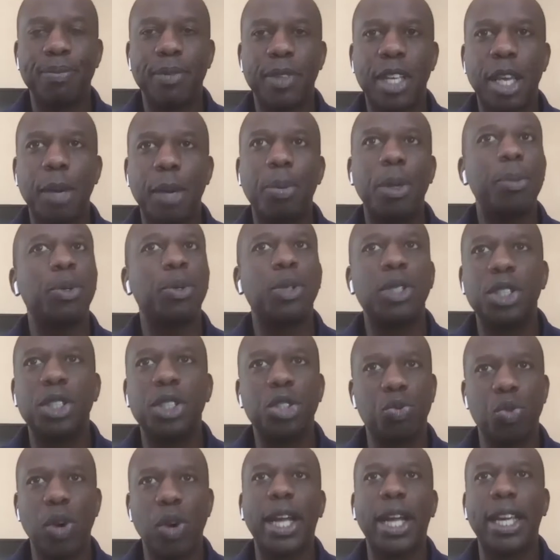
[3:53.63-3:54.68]
get people to
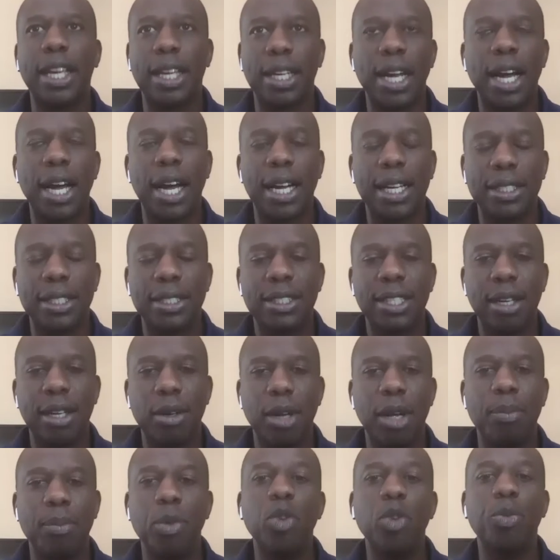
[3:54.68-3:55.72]
just recognize
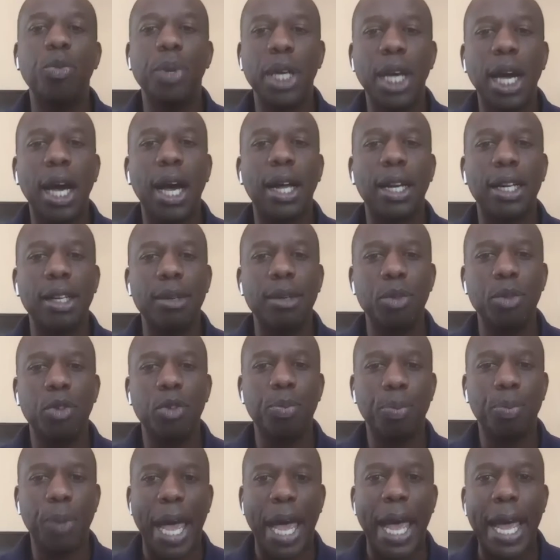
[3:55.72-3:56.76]
and move beyond it, move
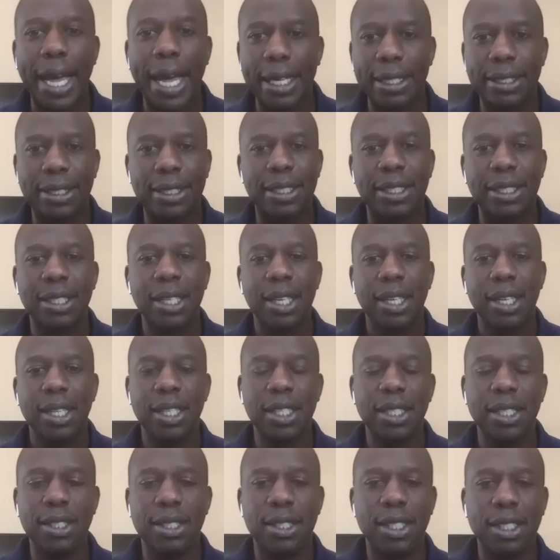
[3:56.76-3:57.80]
past
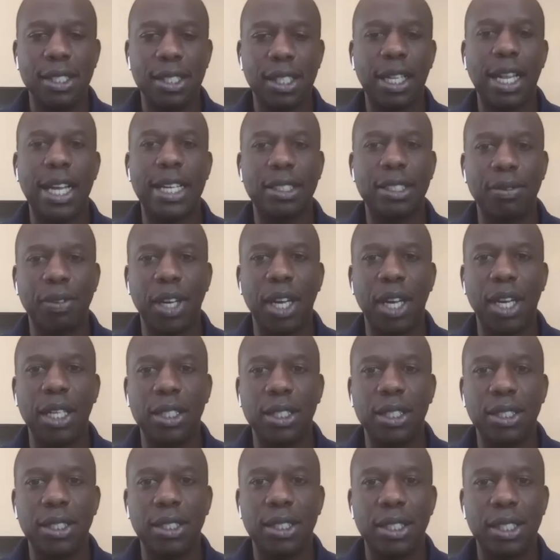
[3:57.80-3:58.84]
these
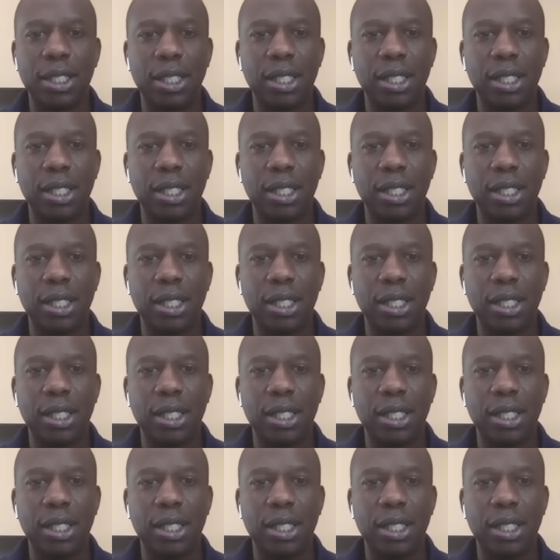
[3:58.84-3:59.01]
classifications.